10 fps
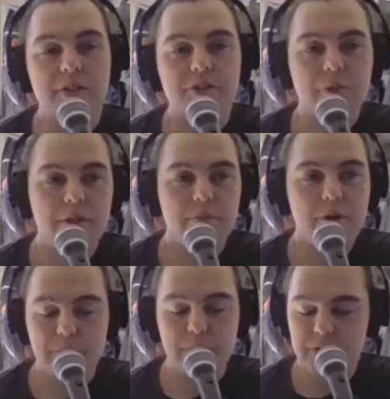so at the
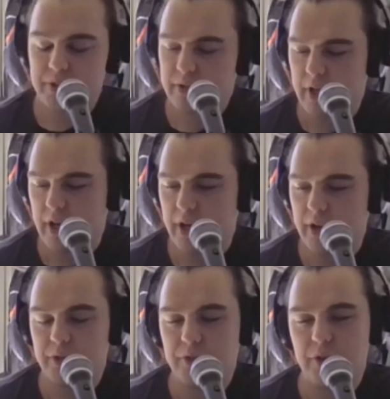moment,
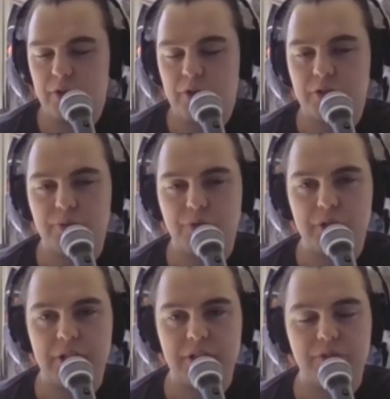you've got some free
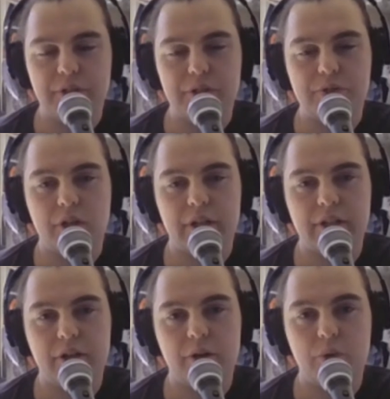text fields like
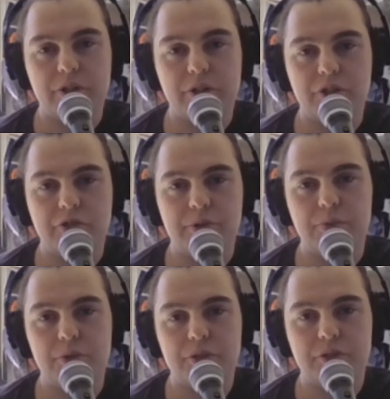work
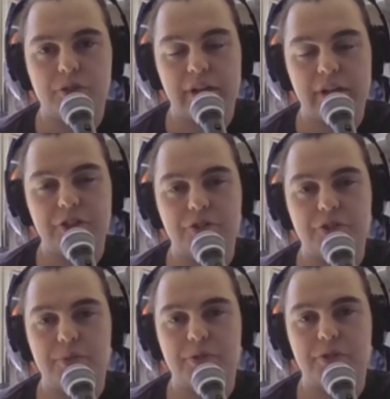description, works location
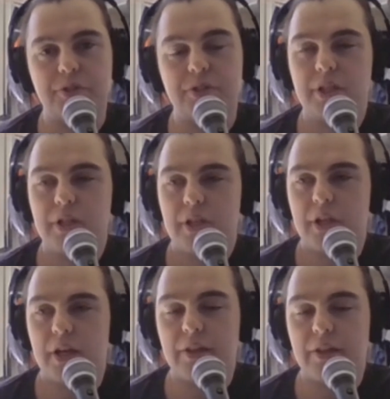description.
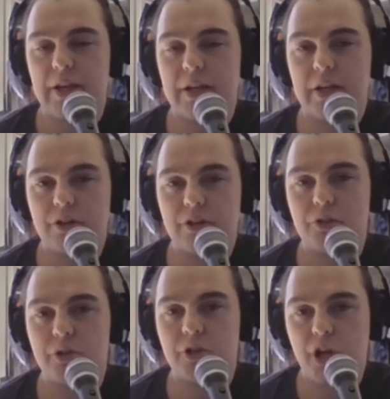They are
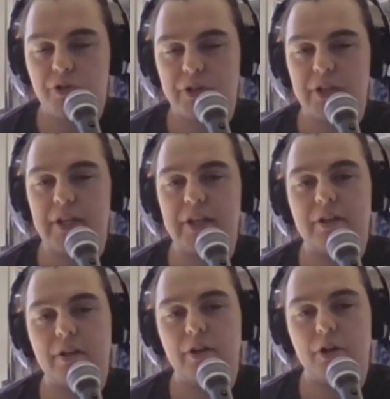not currently
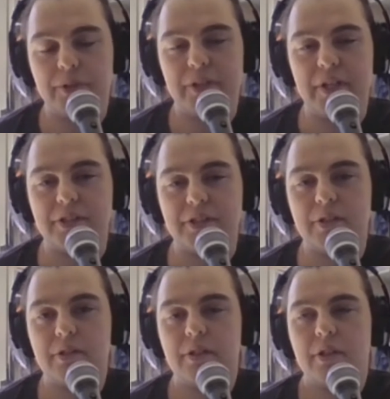open data,
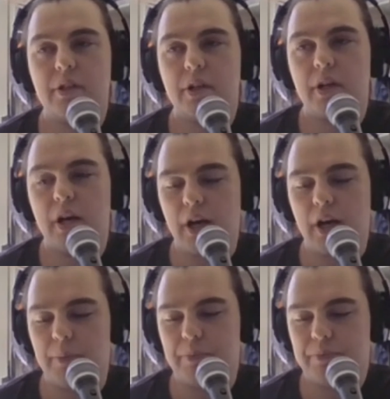
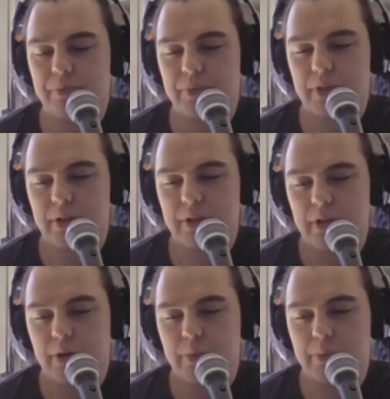
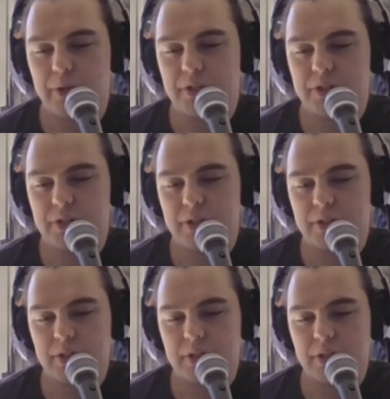but
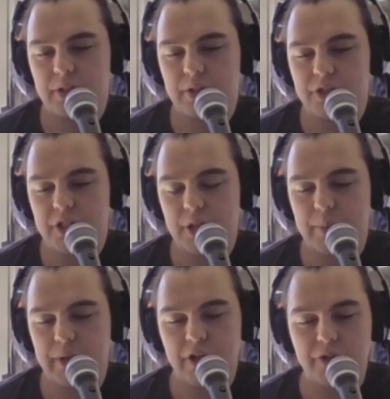
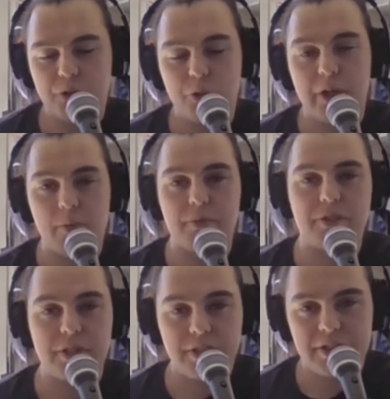GDPR is all encompassing,